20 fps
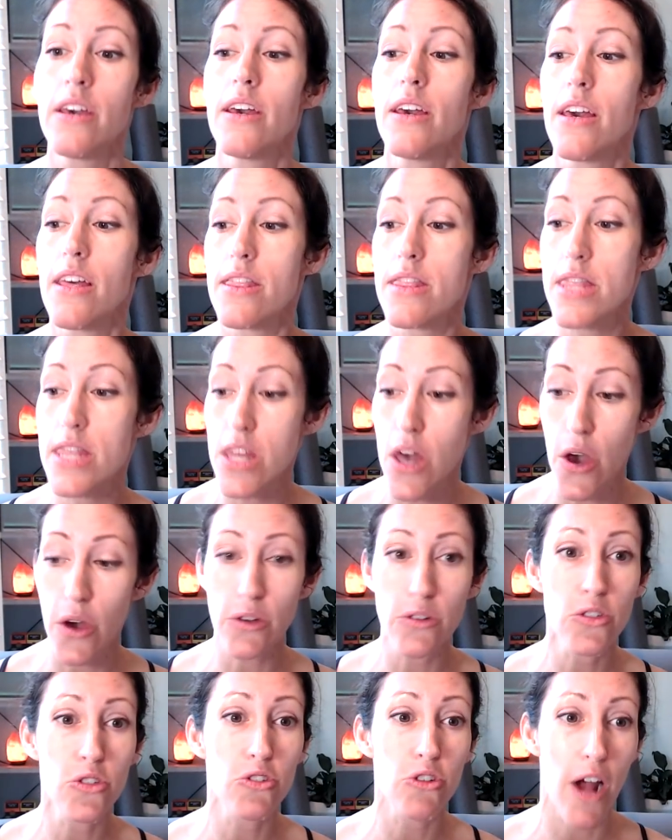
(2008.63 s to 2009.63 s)

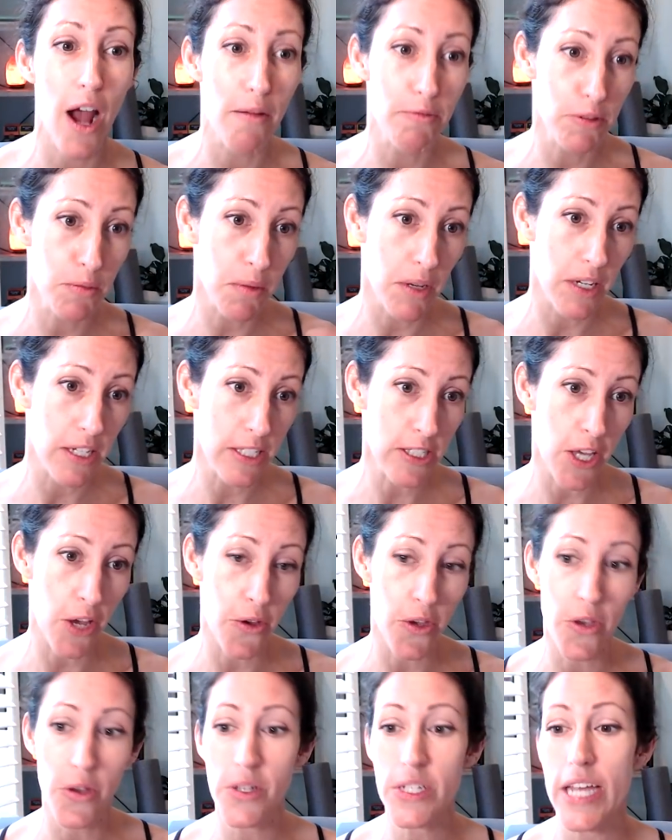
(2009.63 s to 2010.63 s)
those drops plus
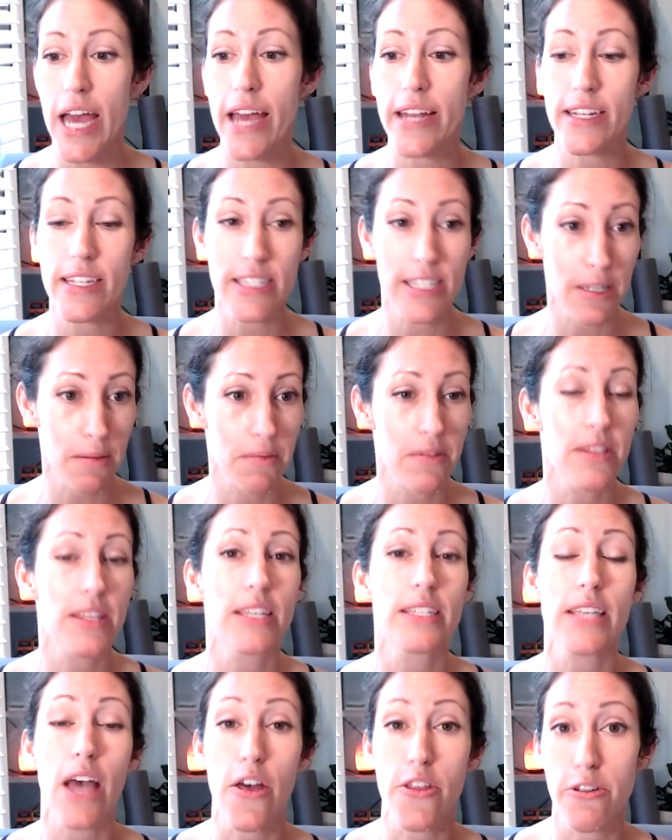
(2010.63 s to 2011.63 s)
CoQ10 and some of
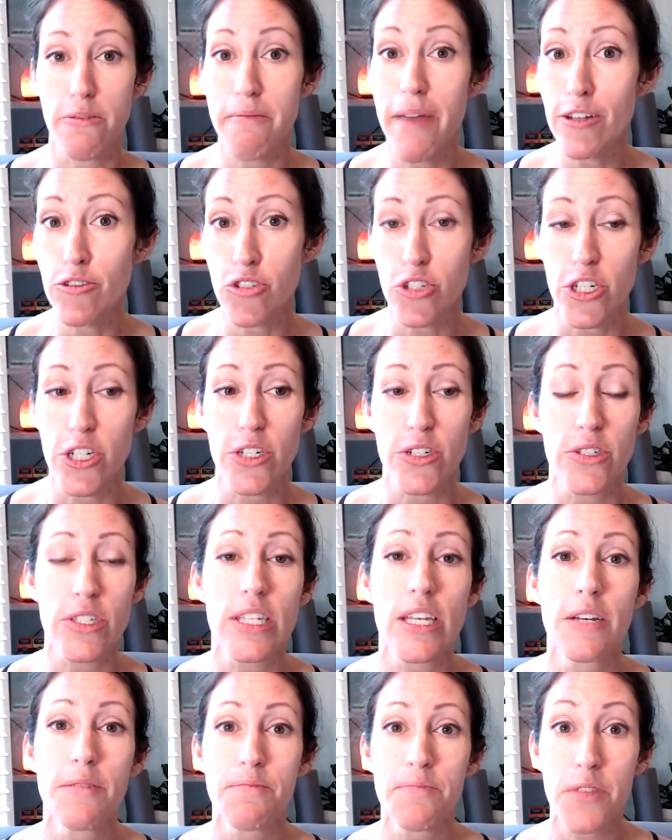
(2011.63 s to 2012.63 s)
these other measures
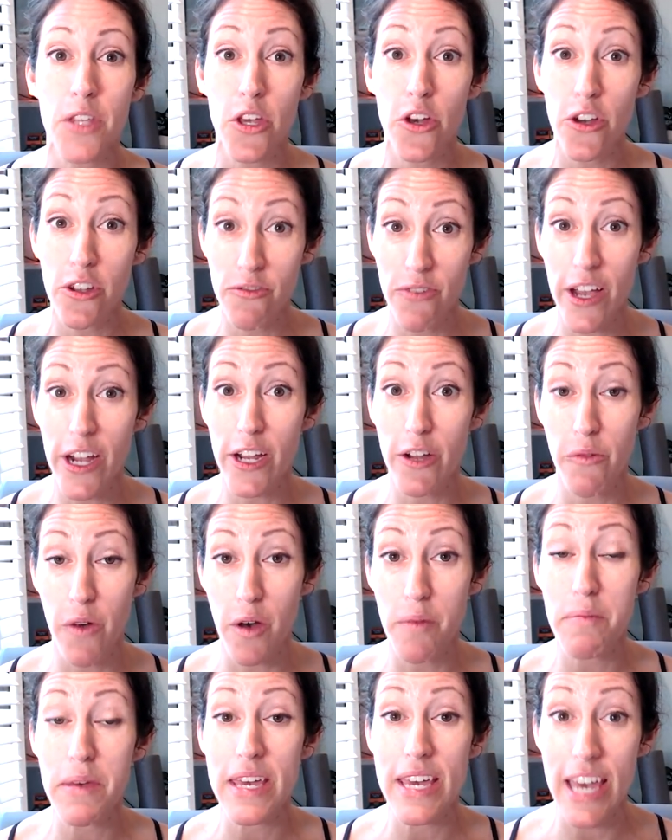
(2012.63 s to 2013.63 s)
could very
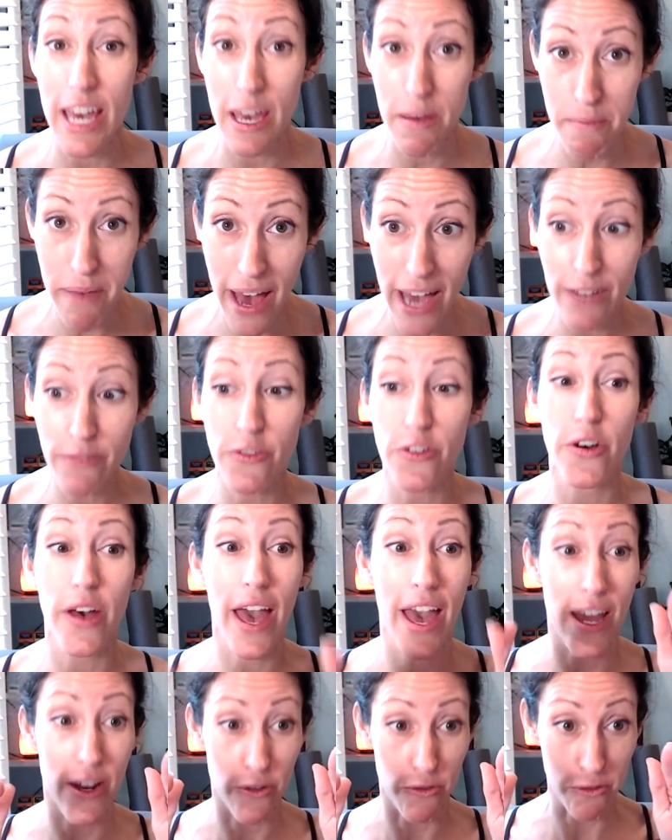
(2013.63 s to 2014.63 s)
well be impactful
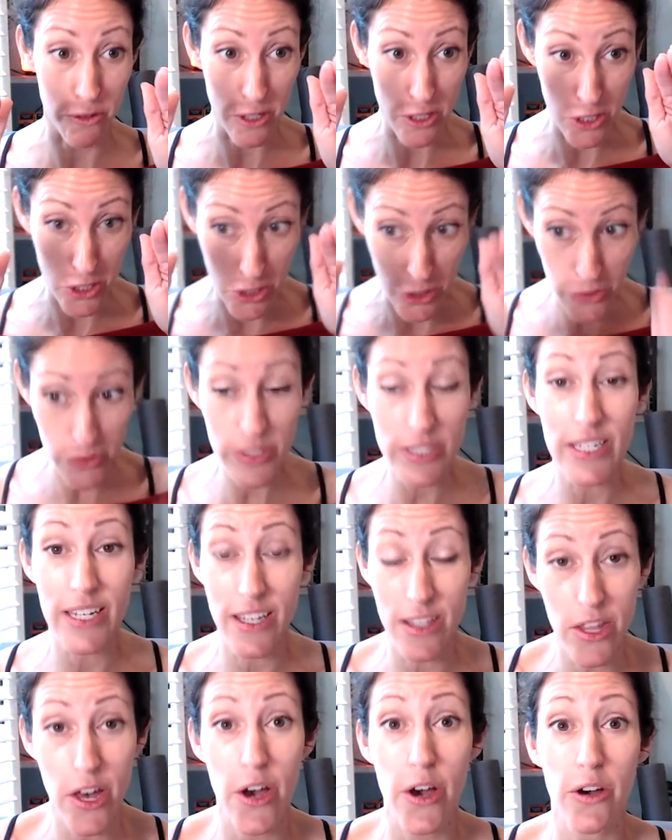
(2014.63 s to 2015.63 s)
at
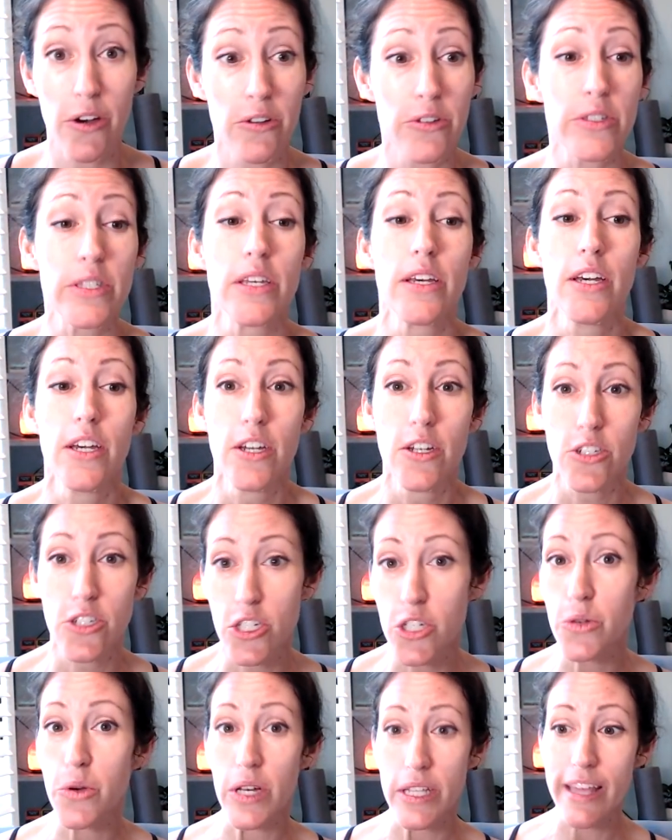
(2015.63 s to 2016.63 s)
reducing those
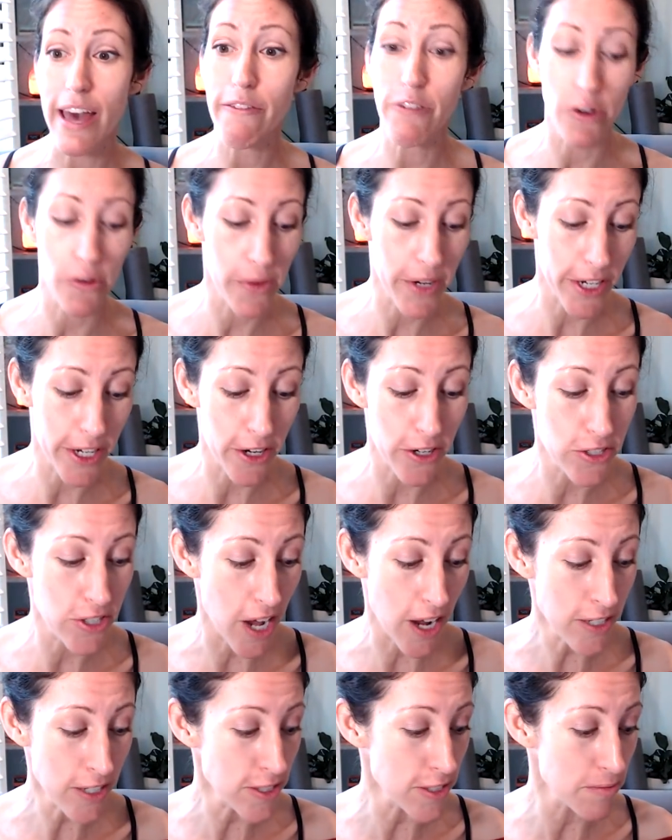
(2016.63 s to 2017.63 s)
to a level where your
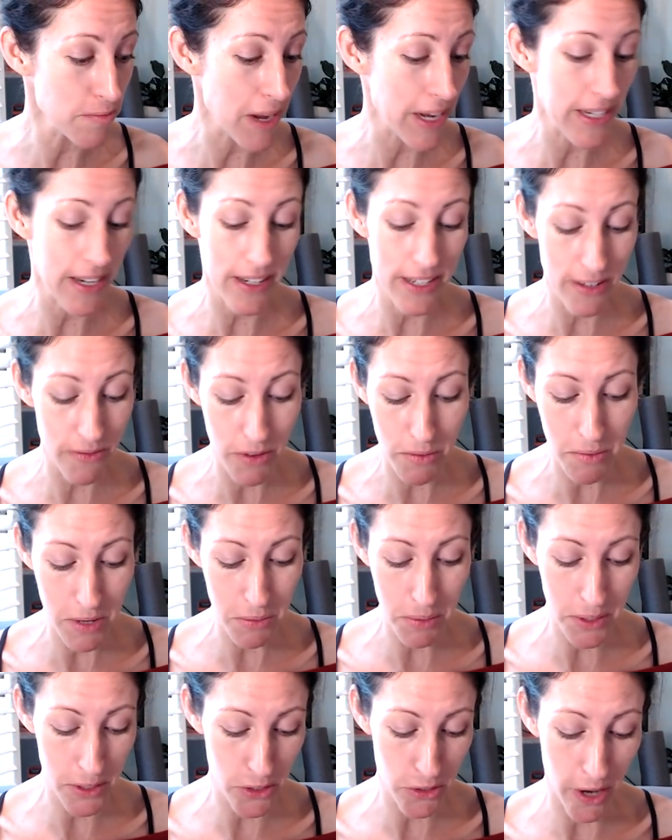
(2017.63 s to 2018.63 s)
doctor might not even be
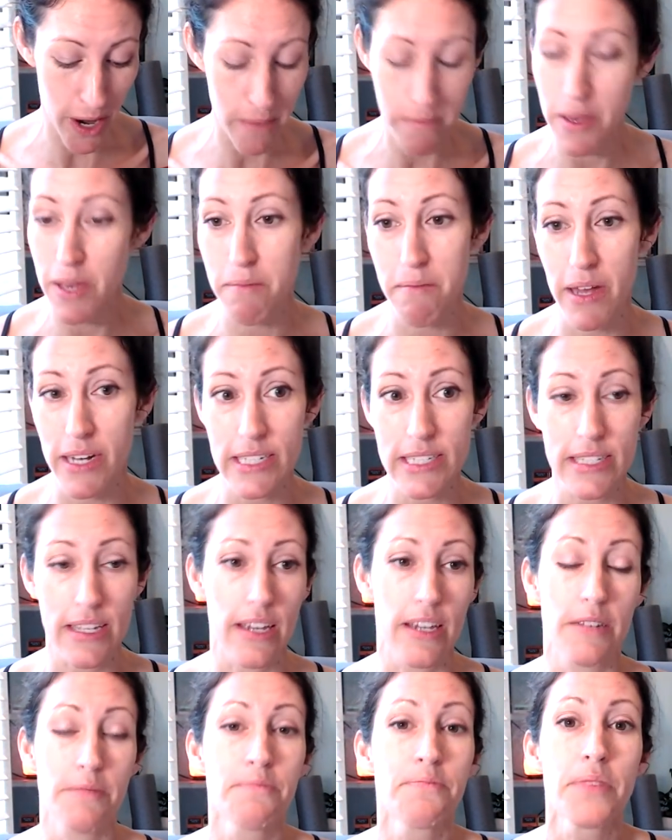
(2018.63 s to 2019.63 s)
prescribing
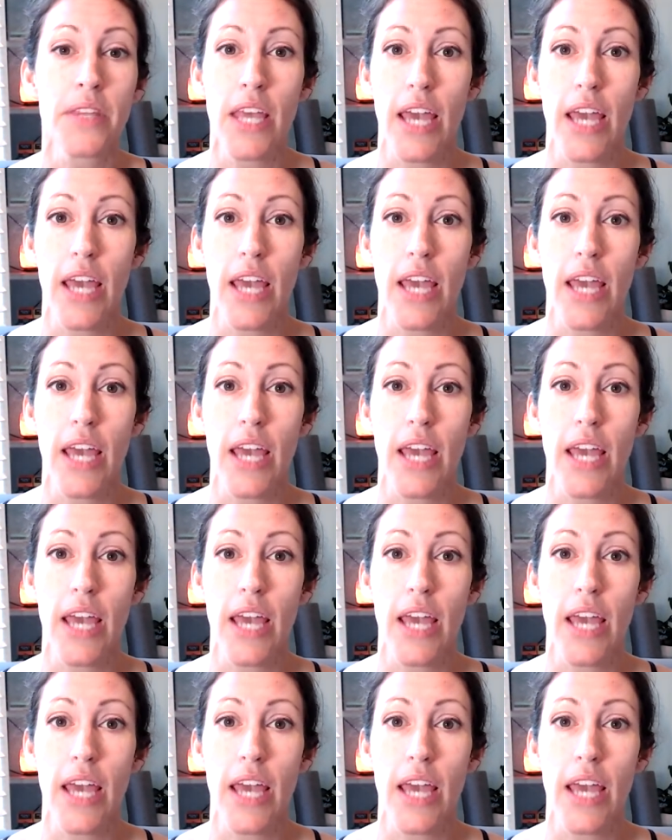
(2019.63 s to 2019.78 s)
medicine.